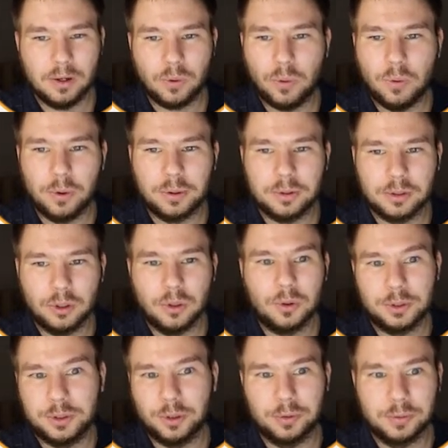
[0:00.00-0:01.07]
or
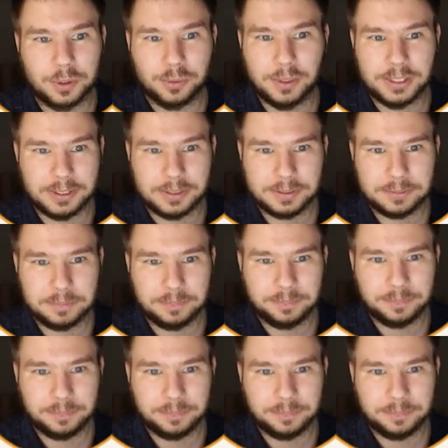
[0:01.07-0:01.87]
low service ratings.